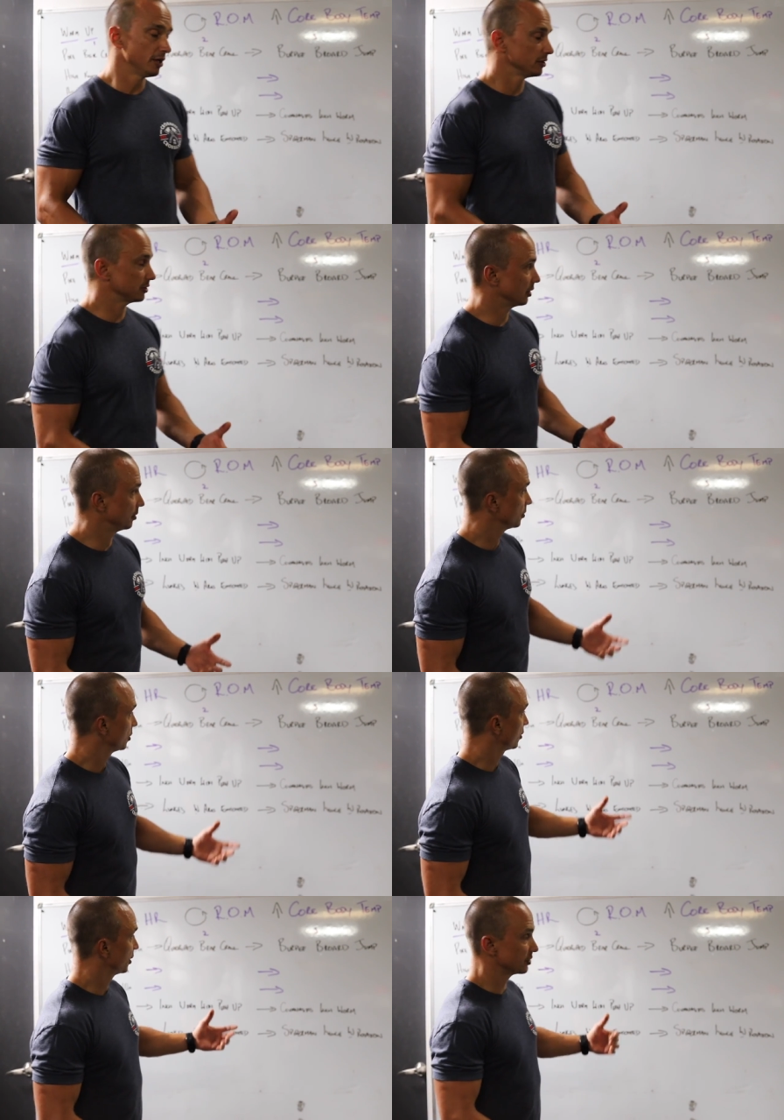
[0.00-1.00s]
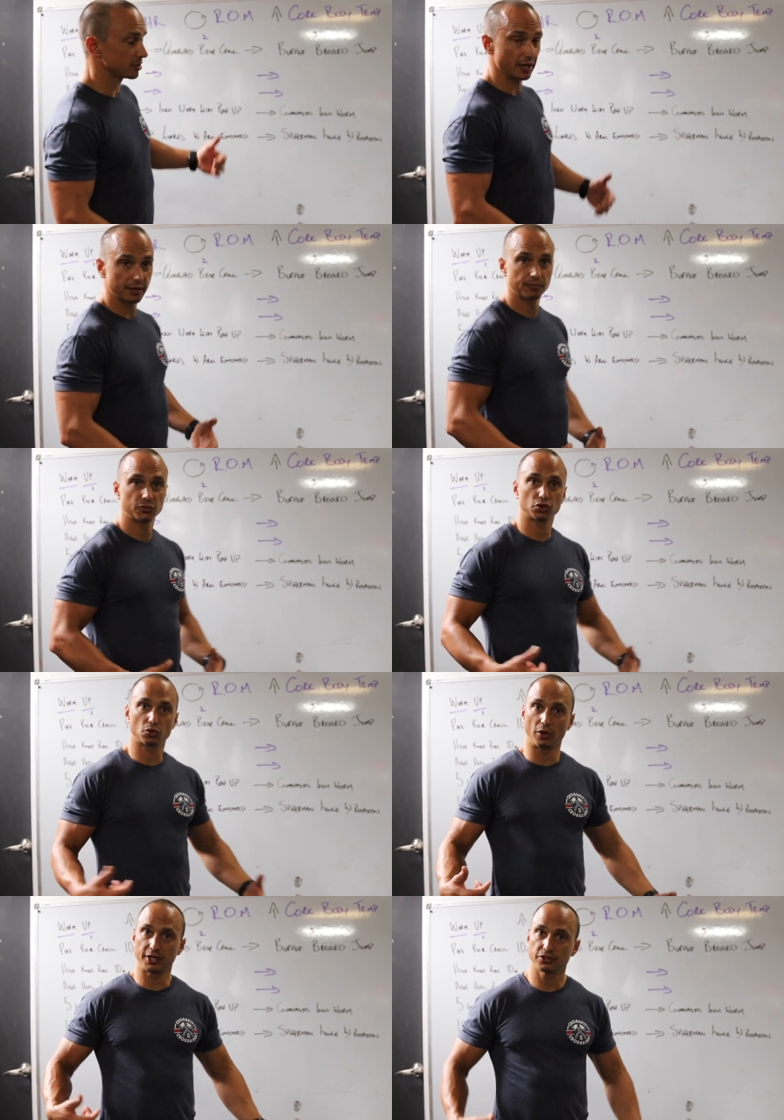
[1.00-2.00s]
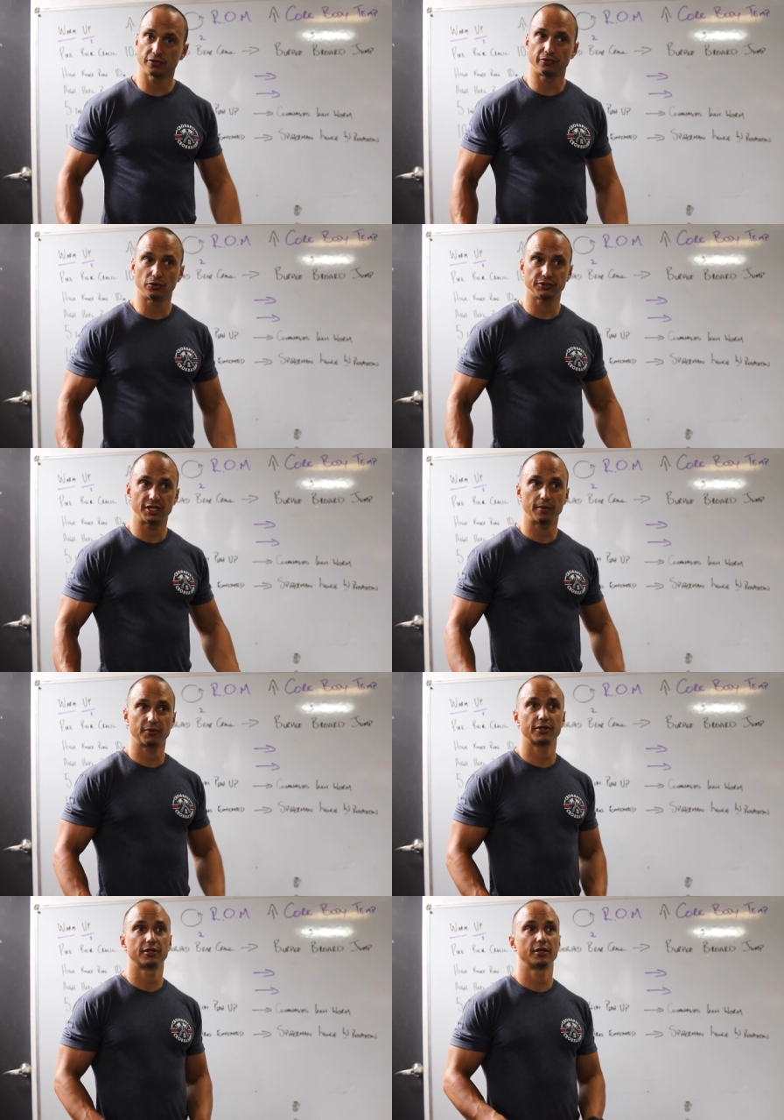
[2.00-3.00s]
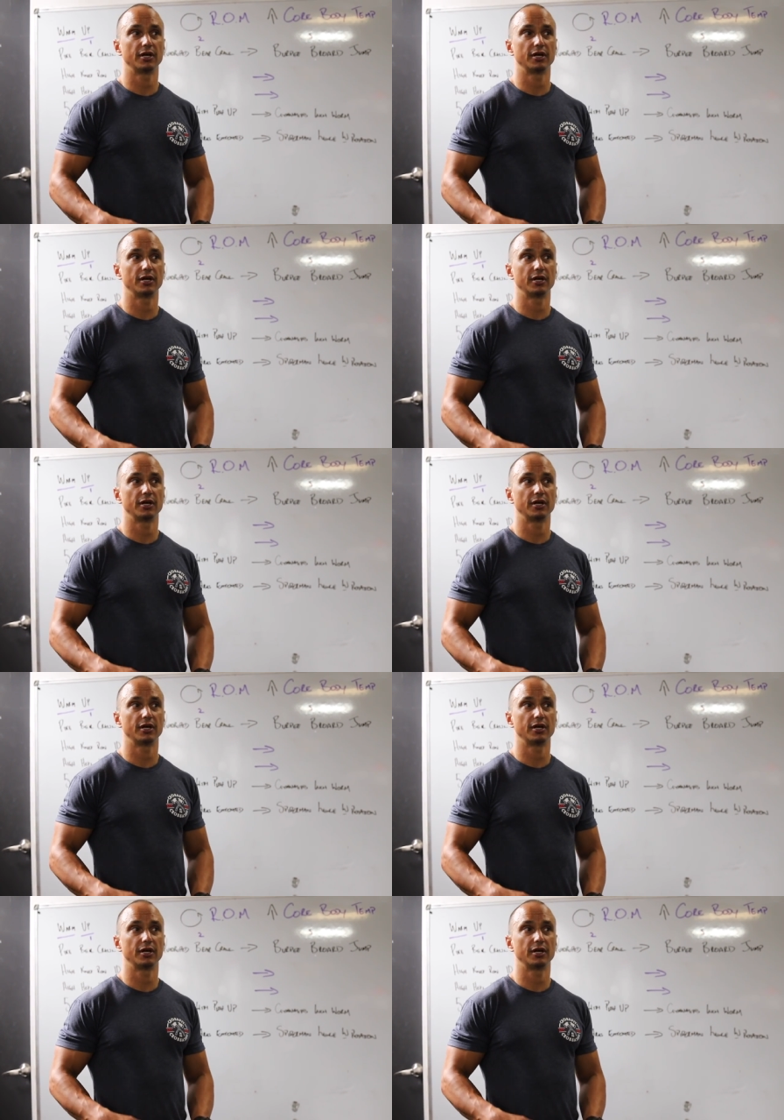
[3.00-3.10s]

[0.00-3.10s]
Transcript: So things like squatting to full depth,